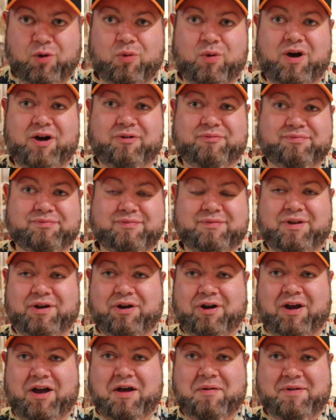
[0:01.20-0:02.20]
Well,
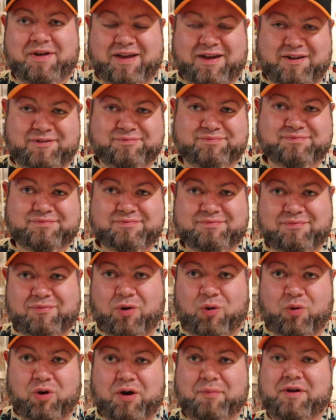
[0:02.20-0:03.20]
here I am again.
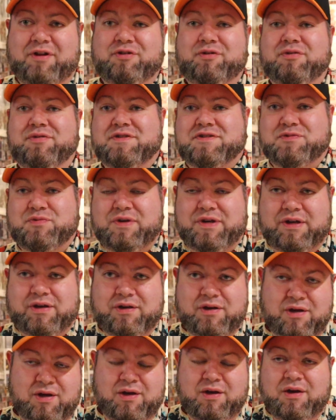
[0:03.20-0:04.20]
What am I doing this
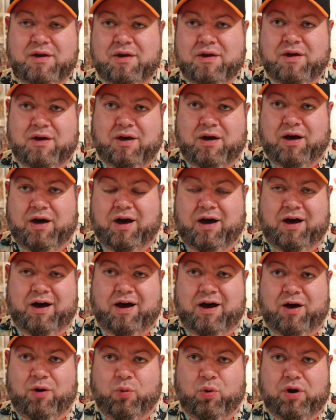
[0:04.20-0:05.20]
week?
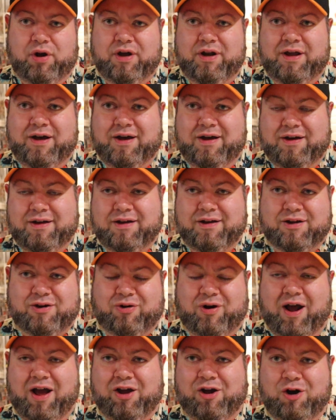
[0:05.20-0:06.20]
Uh, we're gonna
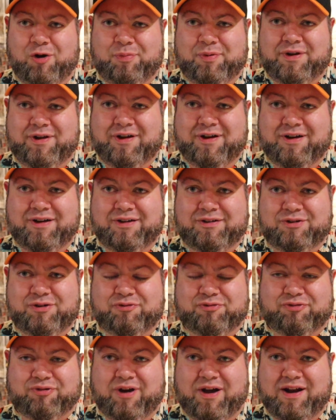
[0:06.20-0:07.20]
crack open a
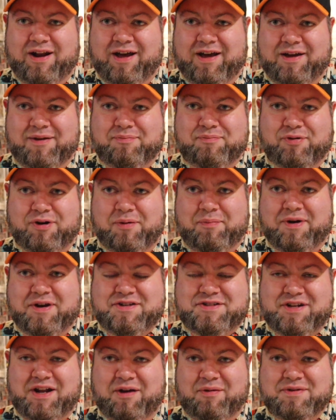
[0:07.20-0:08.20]
loot fright. I pretty
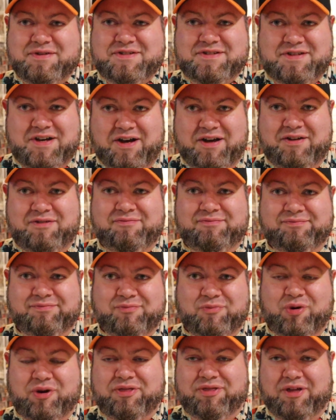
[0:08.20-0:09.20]
much said I was done
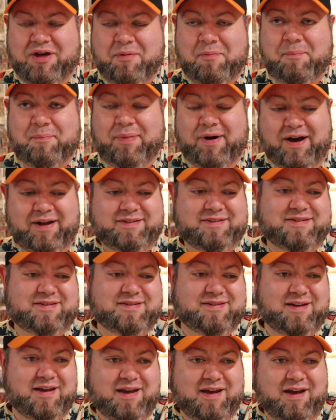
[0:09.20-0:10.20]
with them,
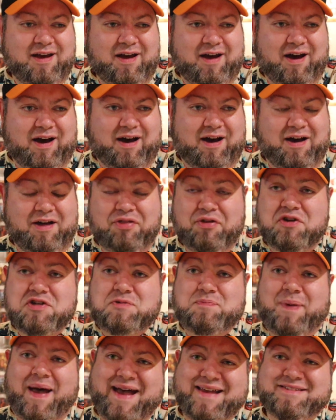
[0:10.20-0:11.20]
but uh,
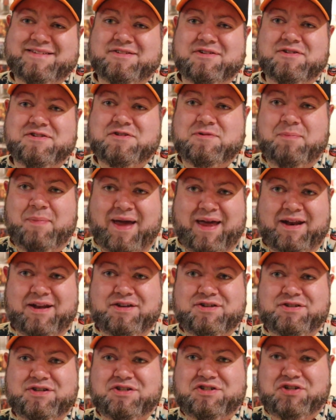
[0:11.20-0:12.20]
those bastards
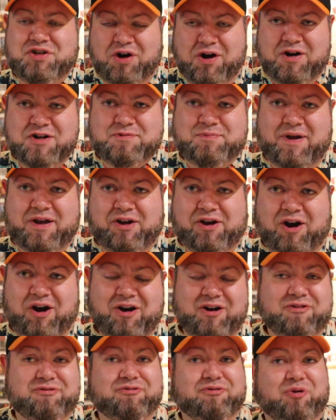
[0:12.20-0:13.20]
managed to charge my
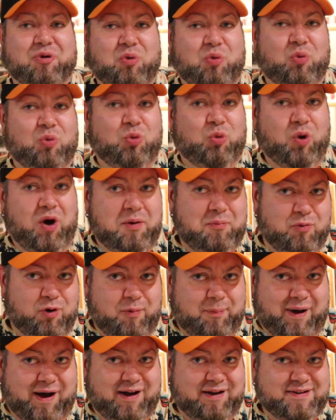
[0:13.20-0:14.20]
card for one
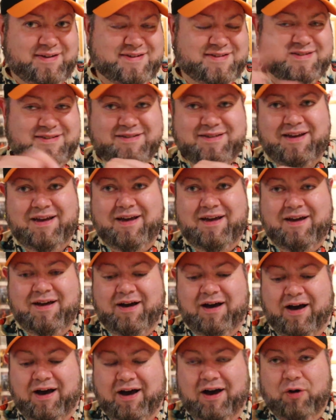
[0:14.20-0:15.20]
more box,
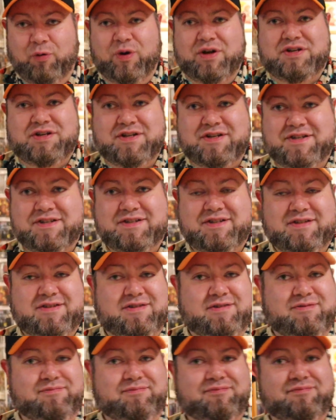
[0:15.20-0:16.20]
uh, which
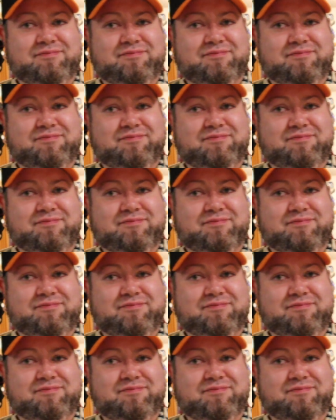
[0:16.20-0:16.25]
is